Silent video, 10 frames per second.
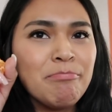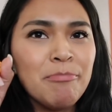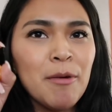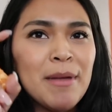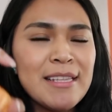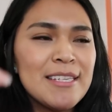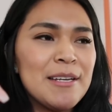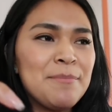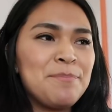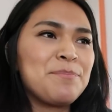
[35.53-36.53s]

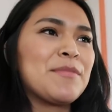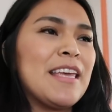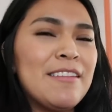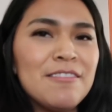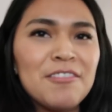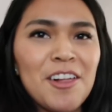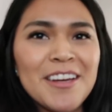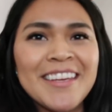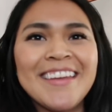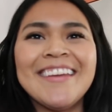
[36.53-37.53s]
momentum in
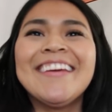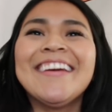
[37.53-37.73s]
vlogging.